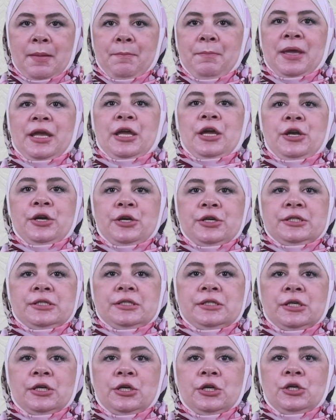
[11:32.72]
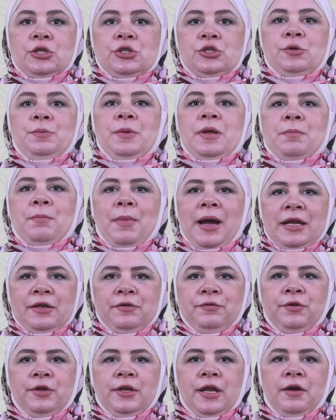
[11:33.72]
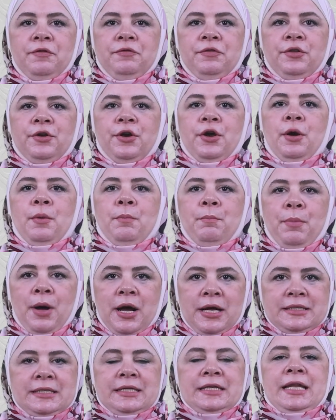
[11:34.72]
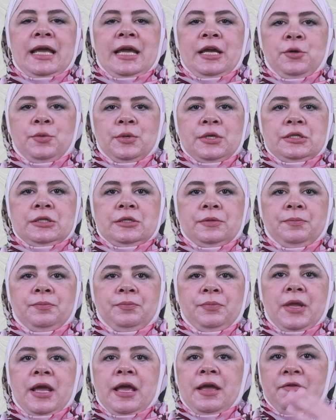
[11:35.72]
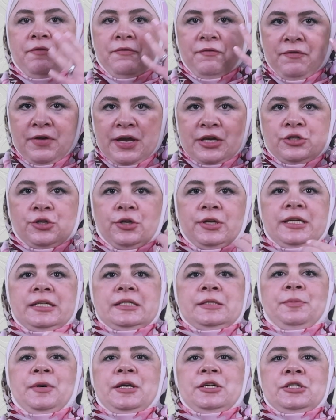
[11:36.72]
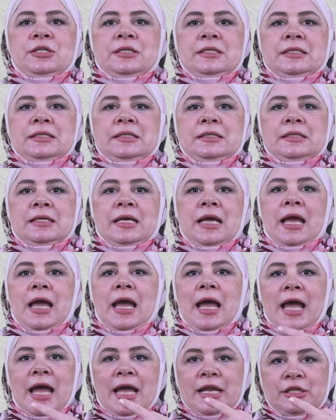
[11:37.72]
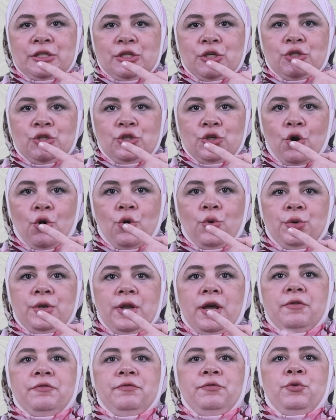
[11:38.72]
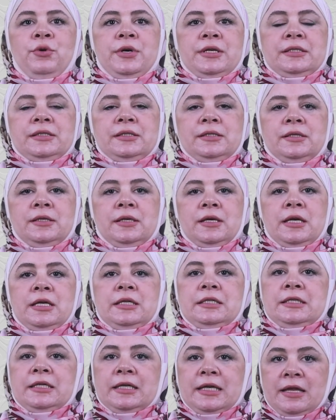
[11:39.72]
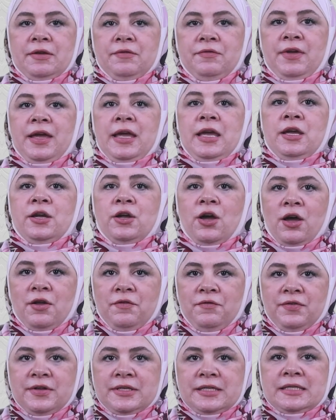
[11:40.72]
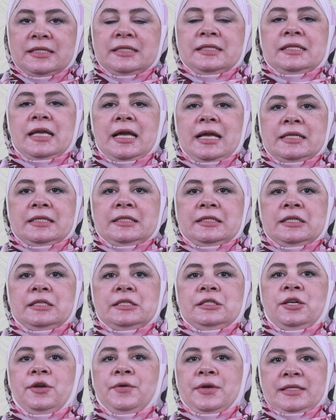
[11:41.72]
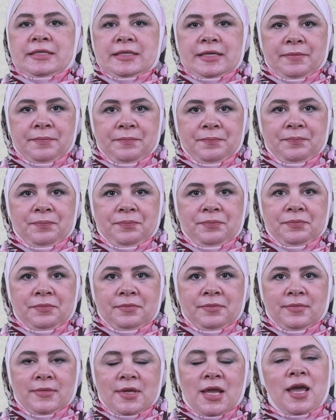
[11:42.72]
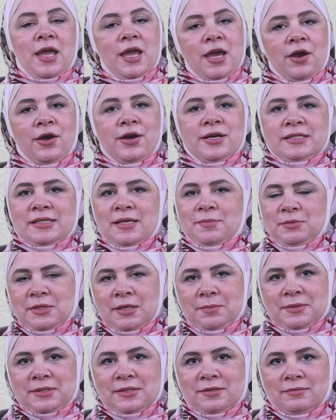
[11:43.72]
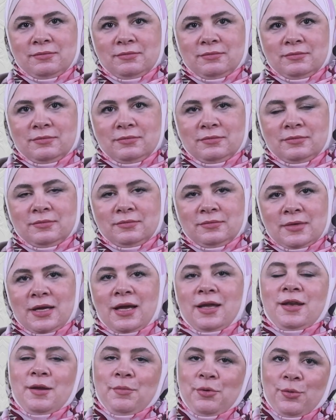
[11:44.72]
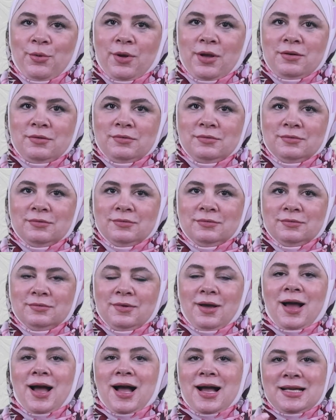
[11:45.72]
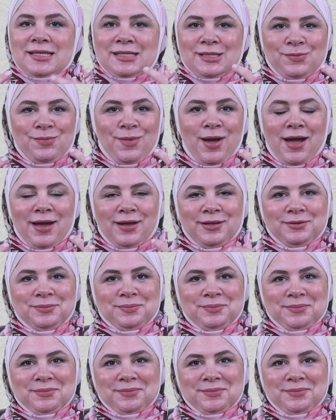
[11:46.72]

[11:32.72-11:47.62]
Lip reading: Beginners should be mindful of their body language, facial expressions, and tone of voice to convey confidence and sincerity. Here are some tips. Number 1, a smile.